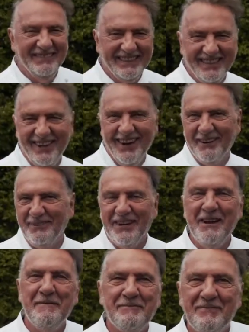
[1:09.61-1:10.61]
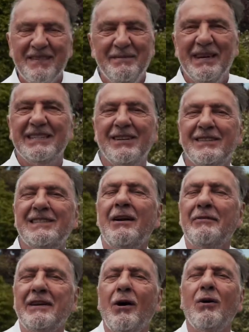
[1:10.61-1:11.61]
Good enough, huh? And since
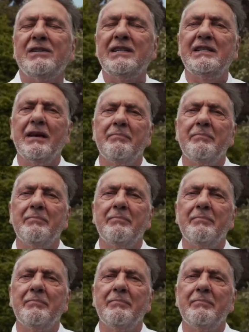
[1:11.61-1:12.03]
lovely, all these